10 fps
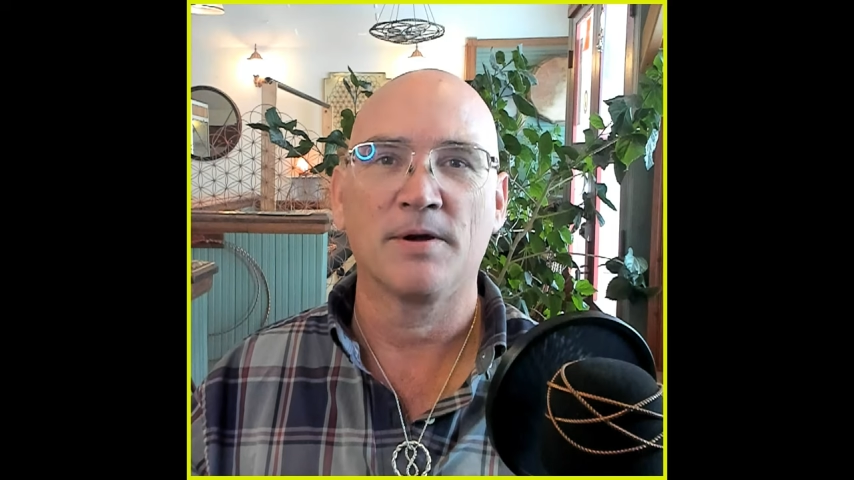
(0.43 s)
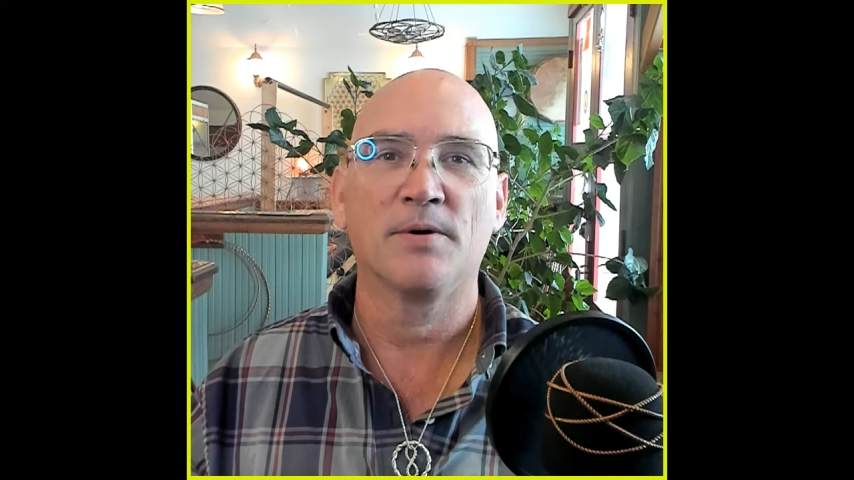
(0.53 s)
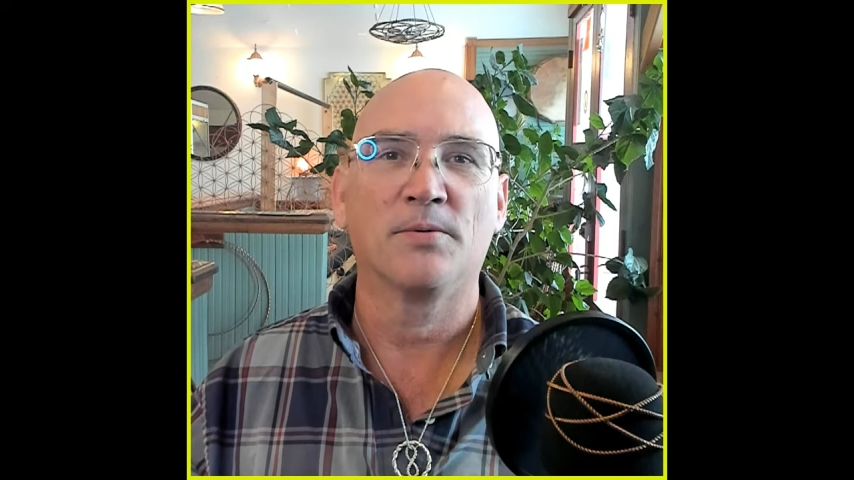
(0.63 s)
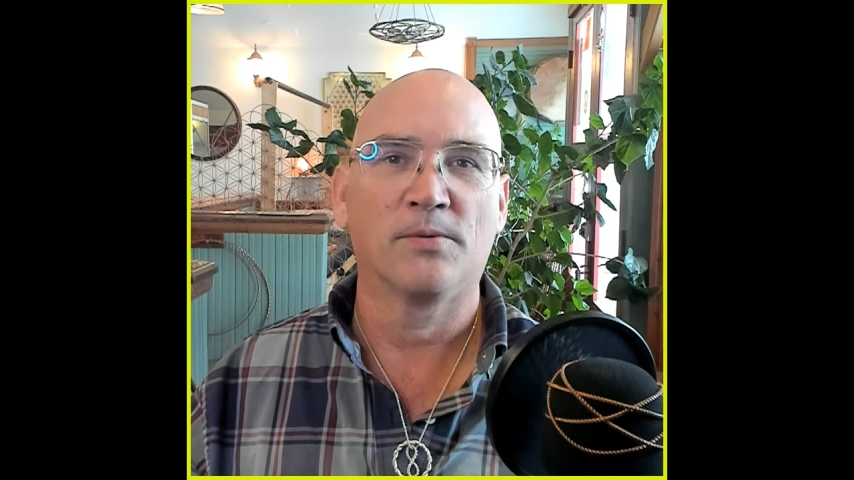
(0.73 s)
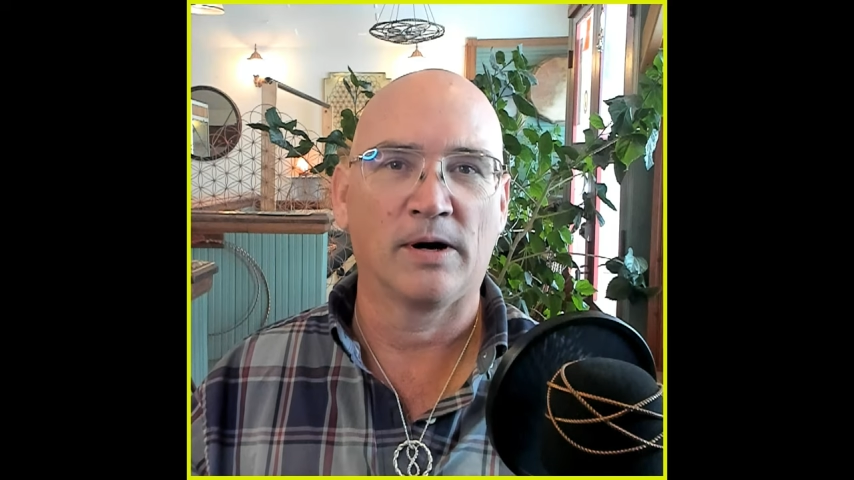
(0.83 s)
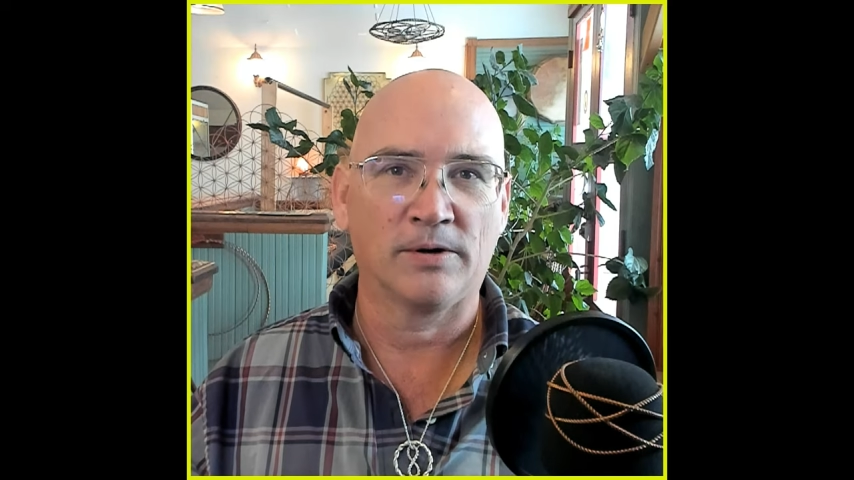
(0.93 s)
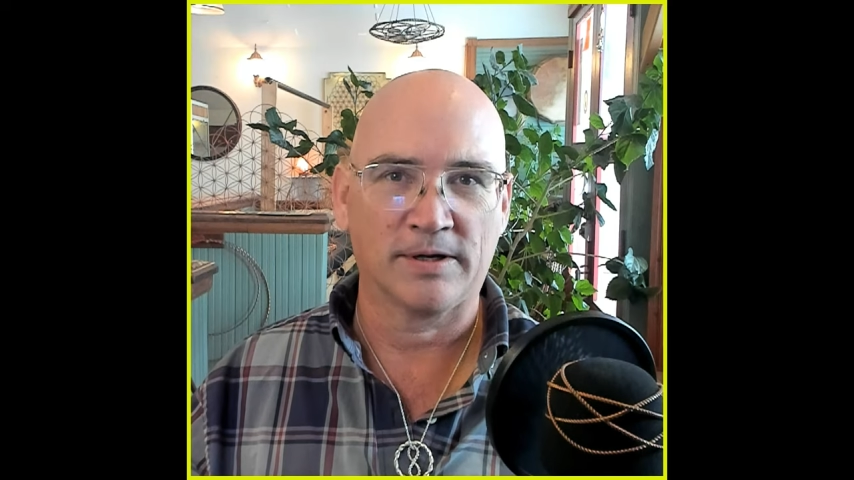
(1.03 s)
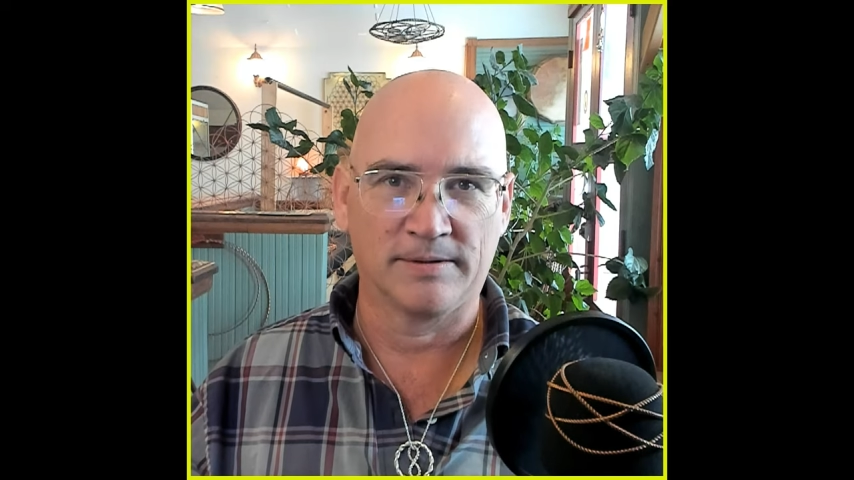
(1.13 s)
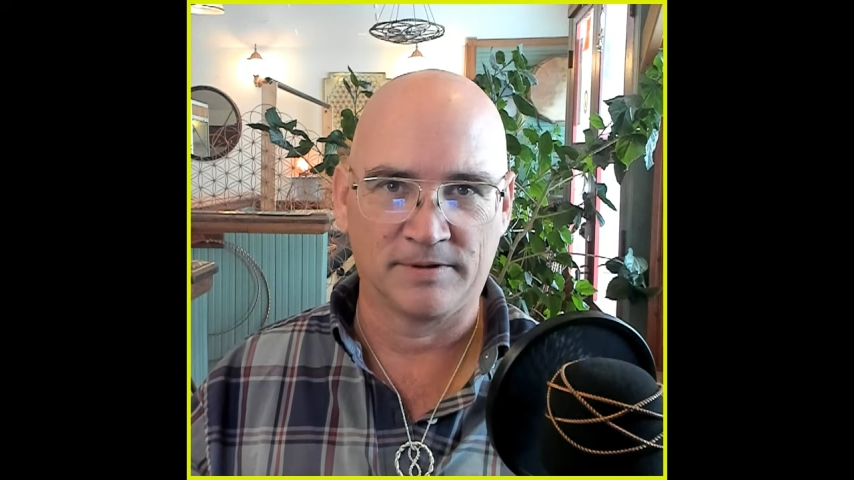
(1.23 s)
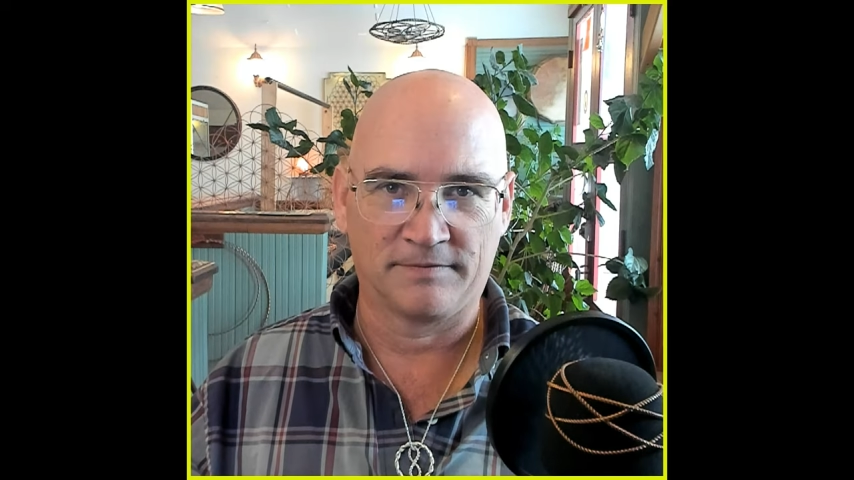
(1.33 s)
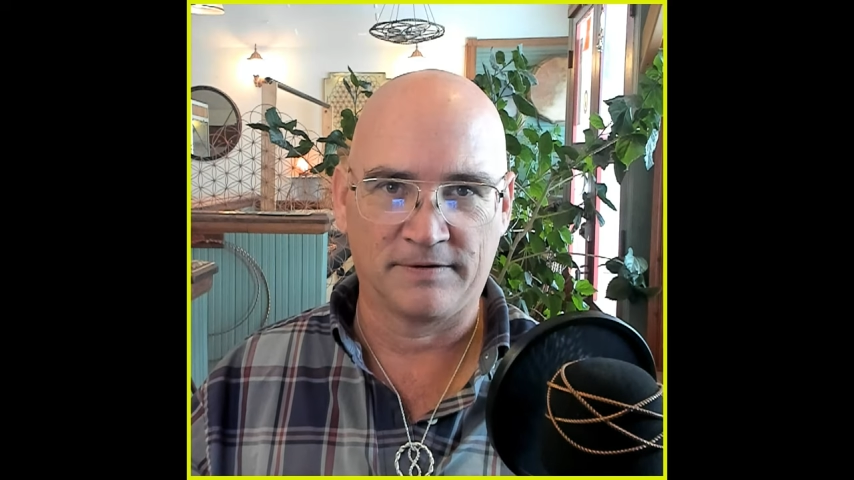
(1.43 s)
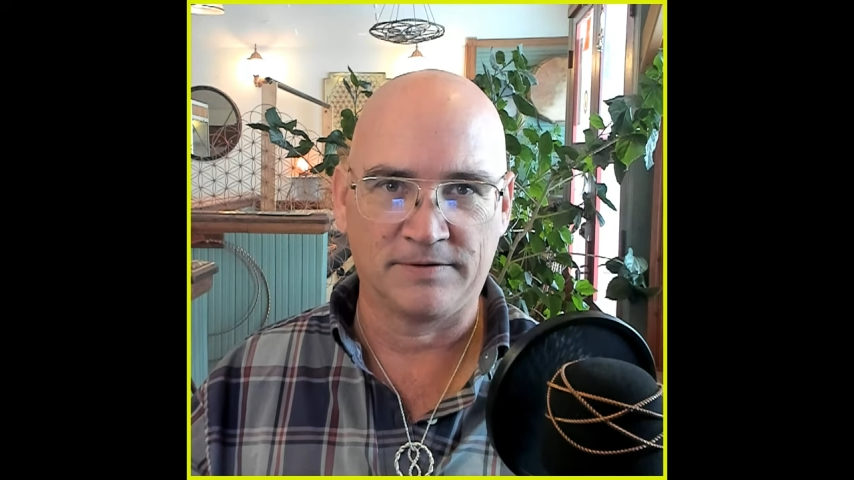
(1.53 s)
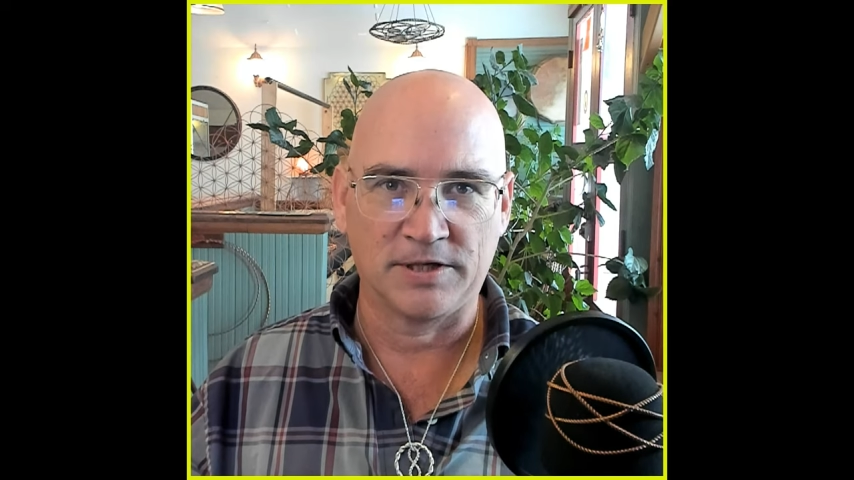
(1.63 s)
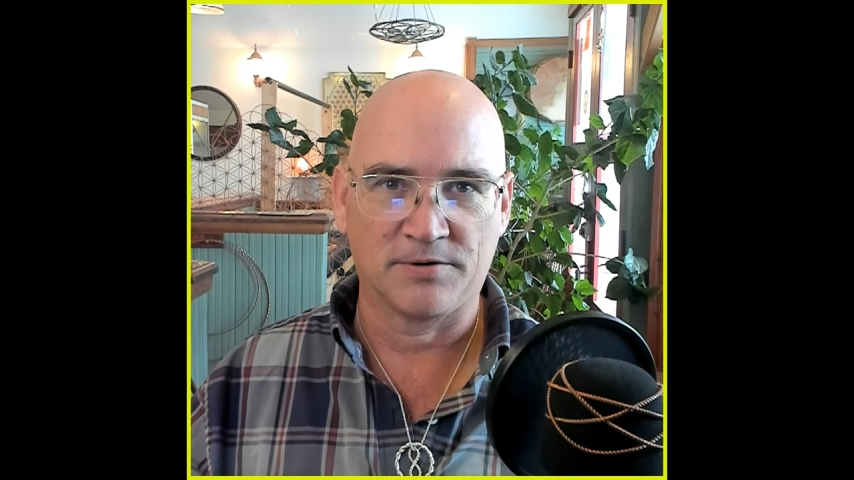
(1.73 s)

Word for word: Welcome to 50